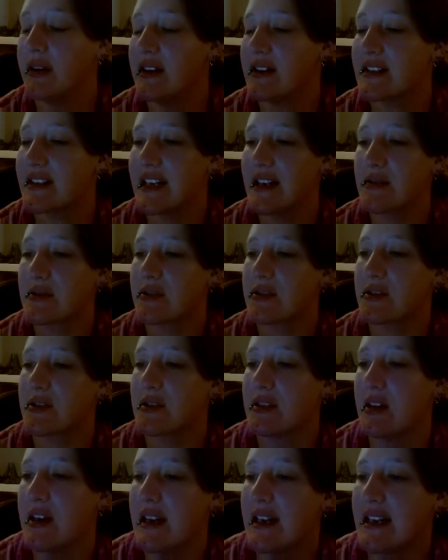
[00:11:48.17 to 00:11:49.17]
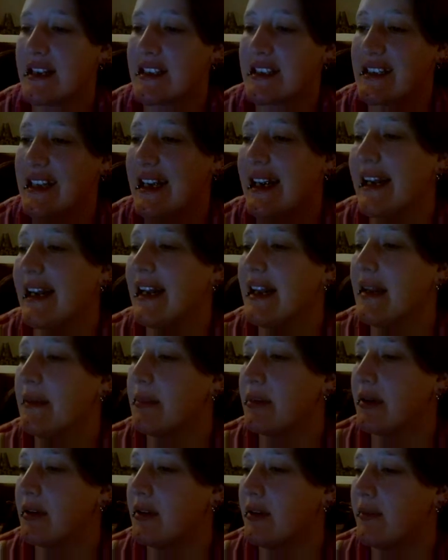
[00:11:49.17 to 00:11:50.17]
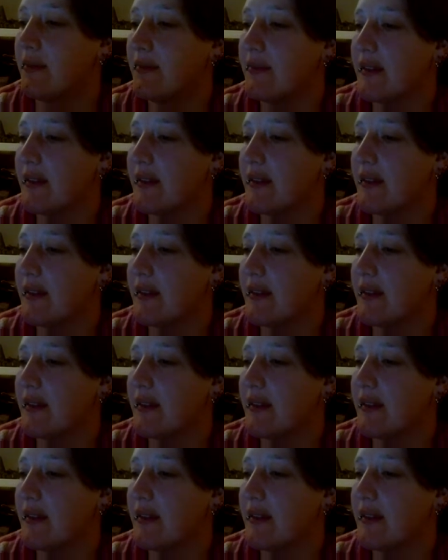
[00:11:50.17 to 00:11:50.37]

It sounds silly, but